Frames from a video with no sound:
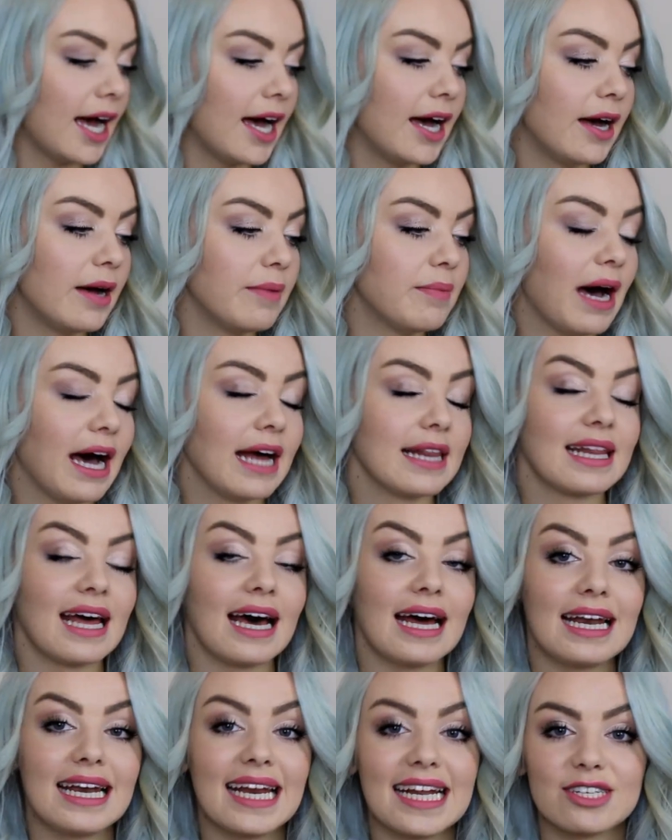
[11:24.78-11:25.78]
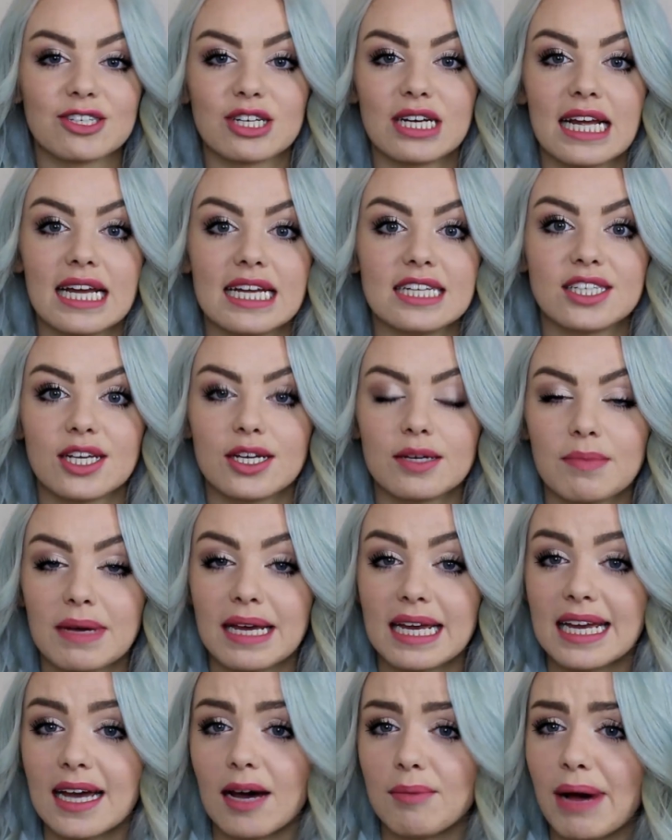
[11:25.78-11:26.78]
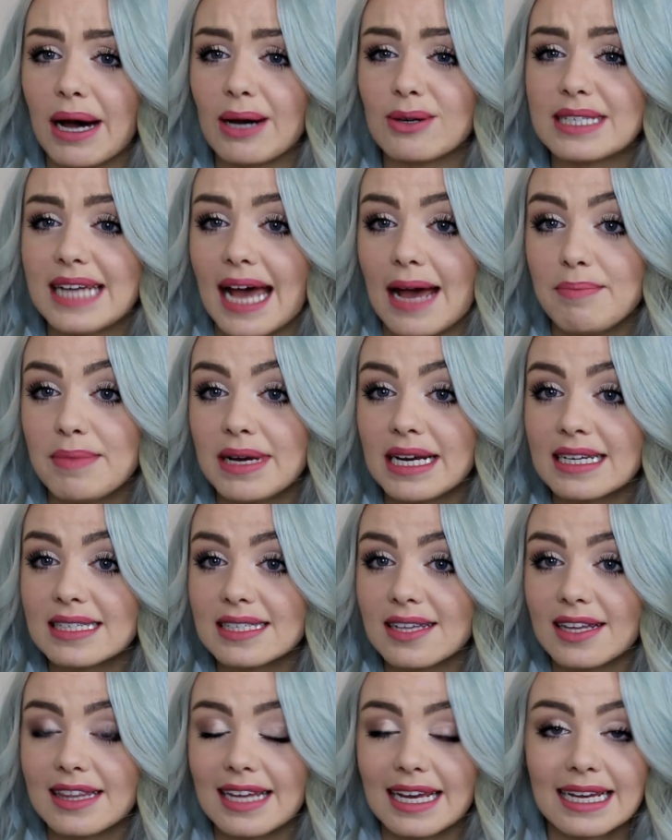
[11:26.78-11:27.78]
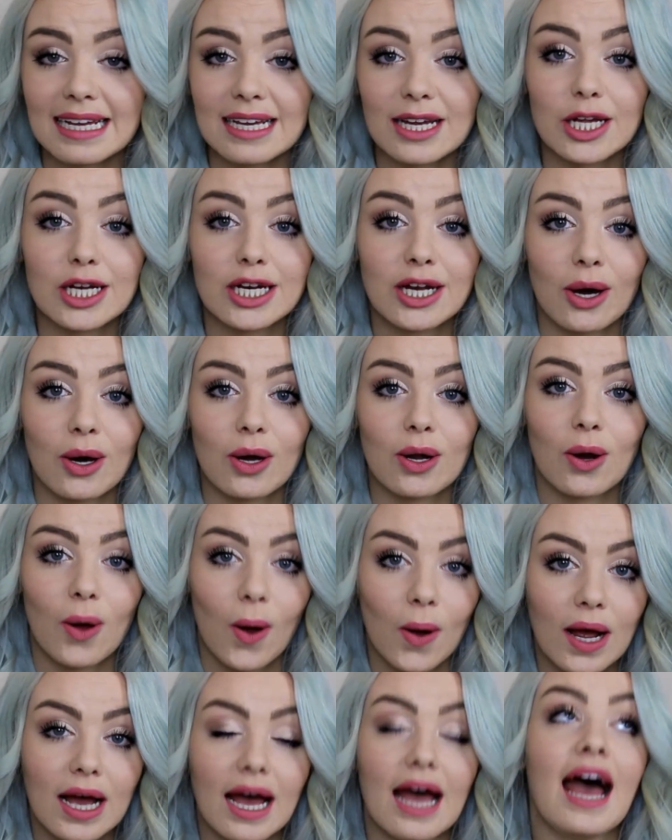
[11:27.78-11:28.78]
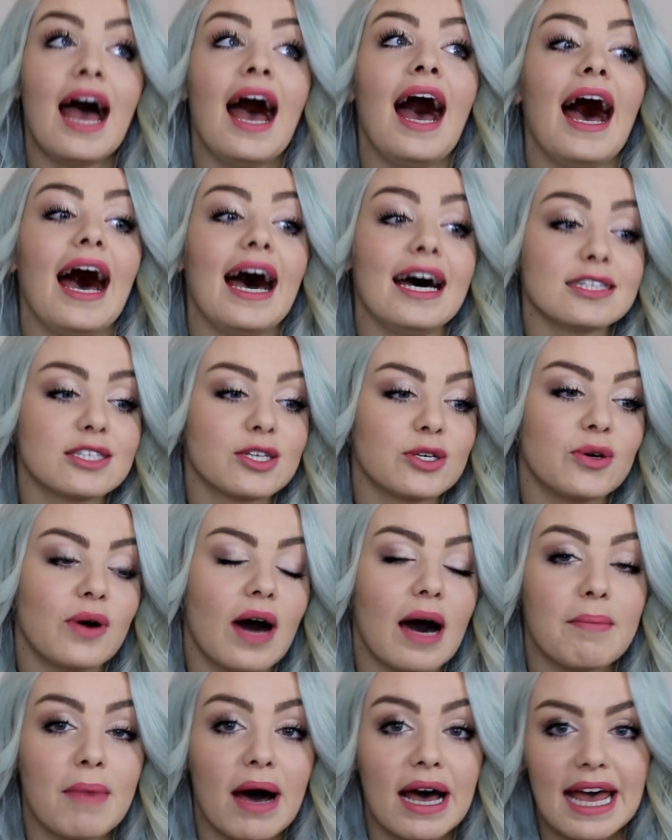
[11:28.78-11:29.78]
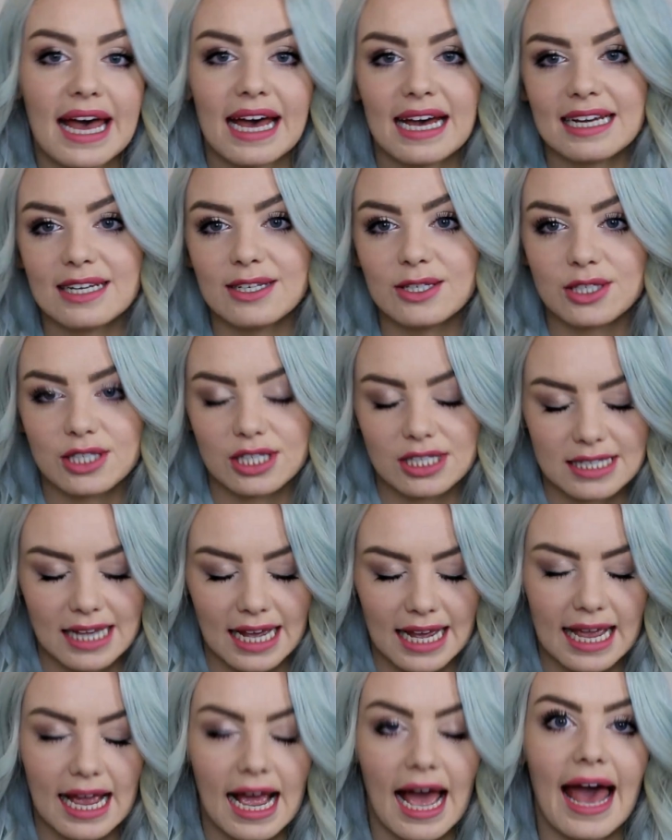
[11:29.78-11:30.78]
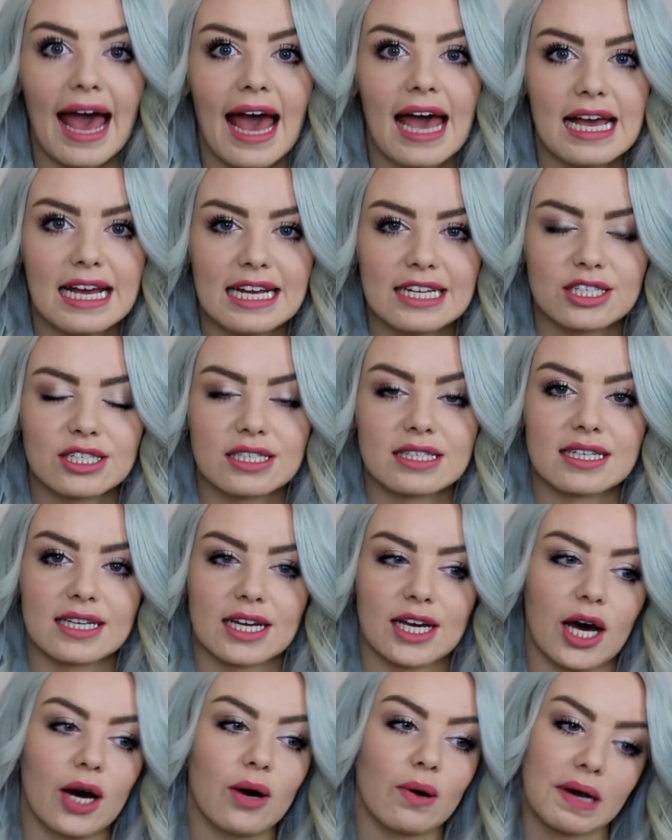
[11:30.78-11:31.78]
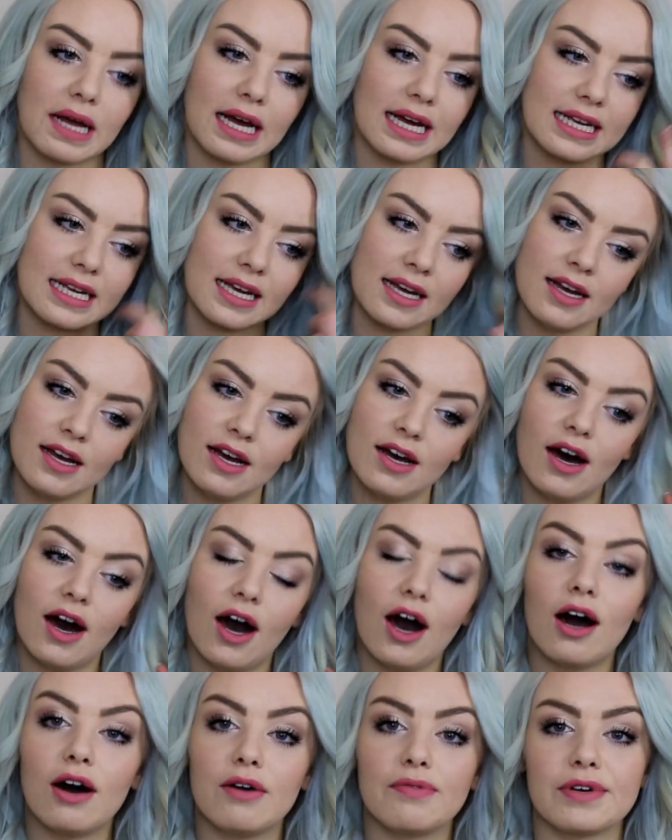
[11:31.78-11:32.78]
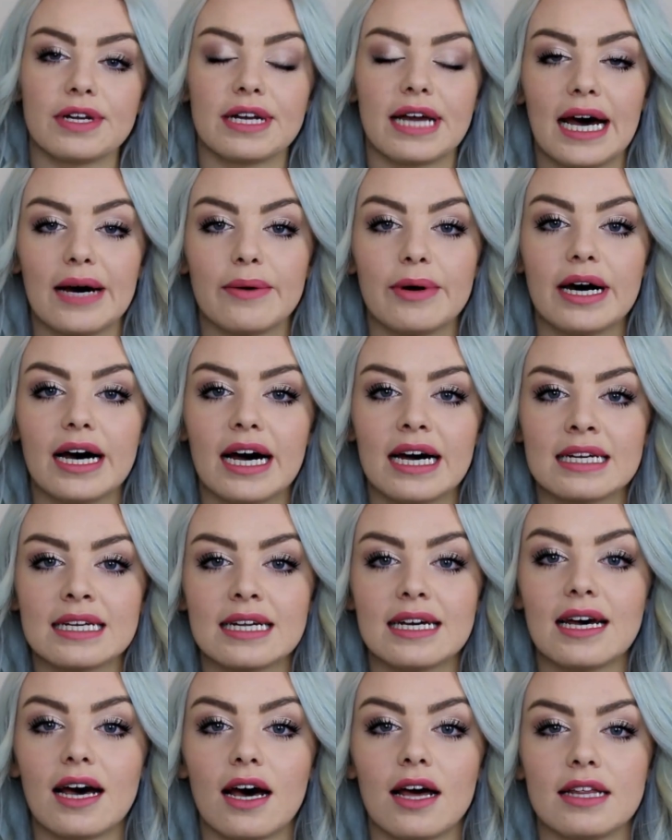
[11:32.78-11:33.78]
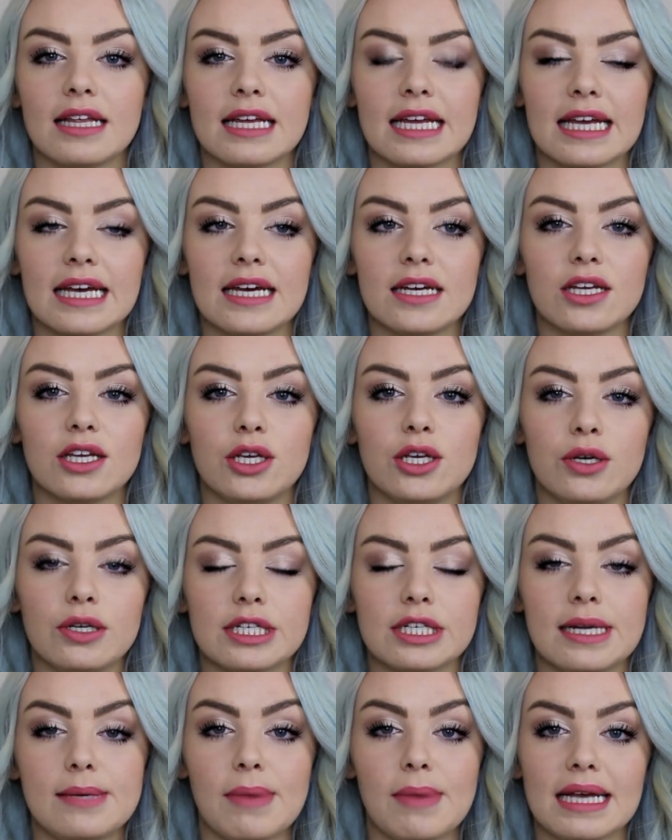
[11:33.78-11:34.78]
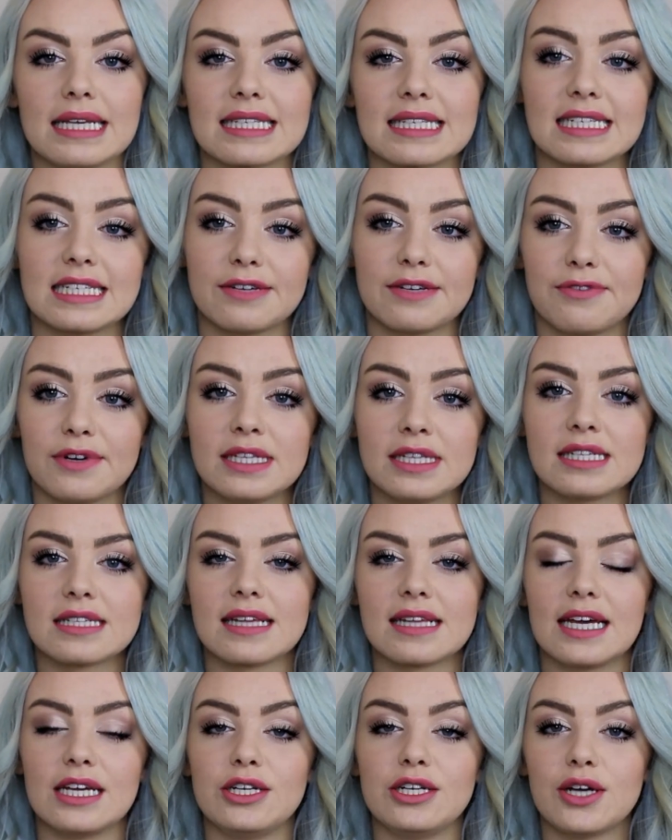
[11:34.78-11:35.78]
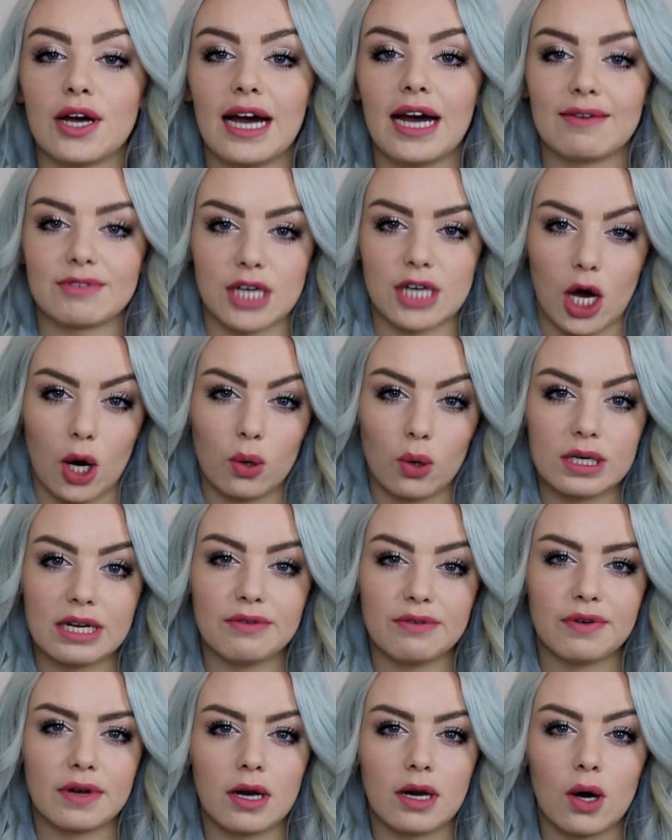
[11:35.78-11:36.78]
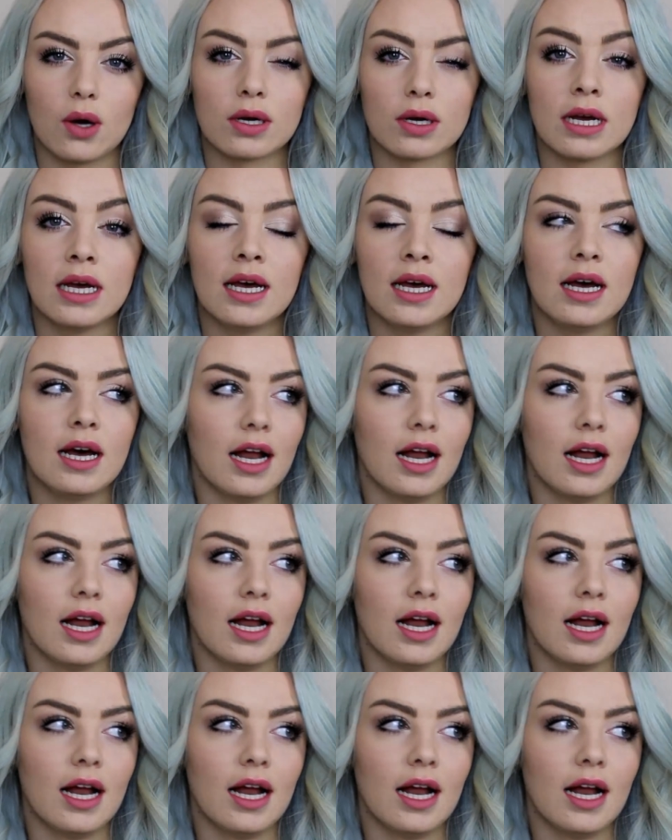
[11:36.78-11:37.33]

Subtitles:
And that literally took me about 10 minutes, I think. Not long at all. And my hair used to take ages to curl, like half an hour. And I think it hugely makes a difference that you don't have to hold it for long.